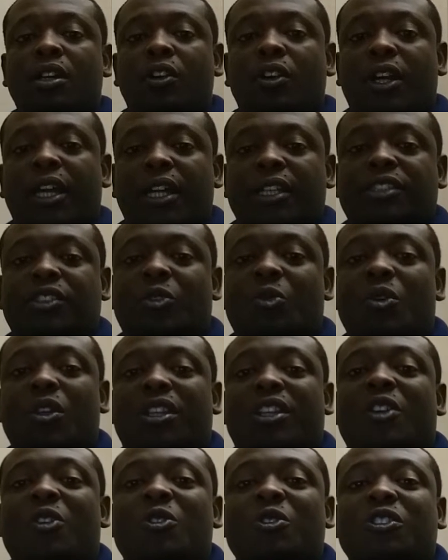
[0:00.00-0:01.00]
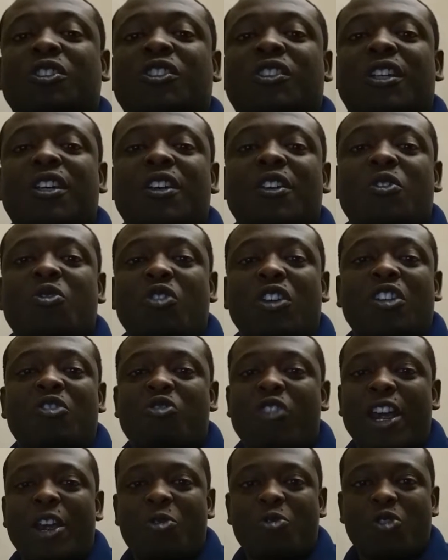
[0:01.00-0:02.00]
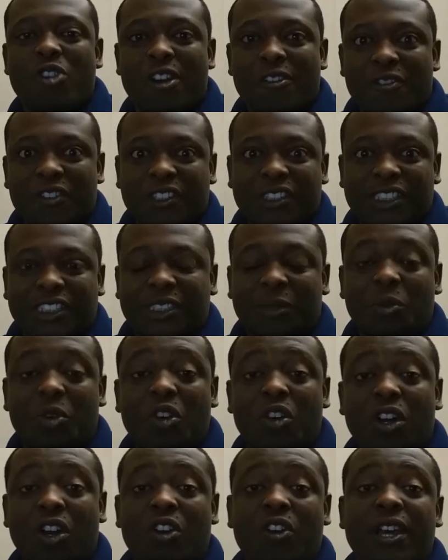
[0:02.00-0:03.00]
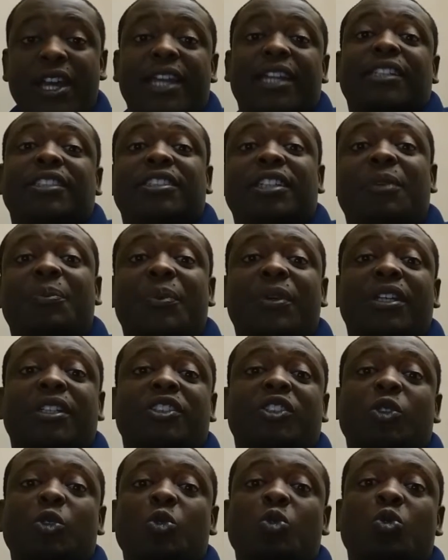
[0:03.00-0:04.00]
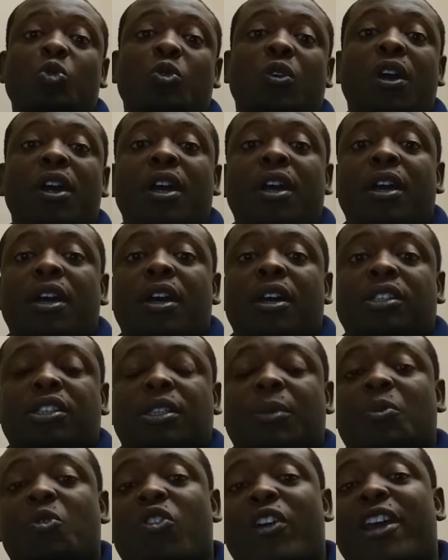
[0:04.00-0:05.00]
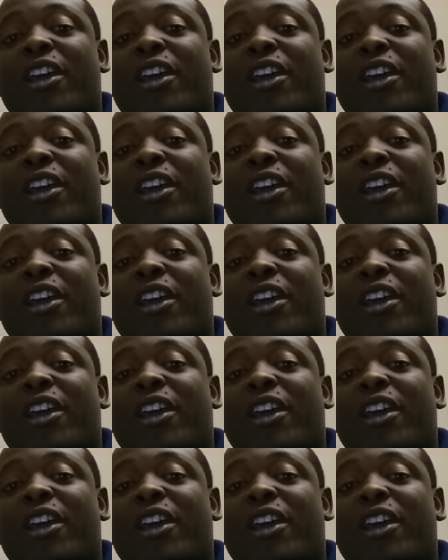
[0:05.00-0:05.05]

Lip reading: Okay, so with those three great references, I'm going to go ahead and jump into some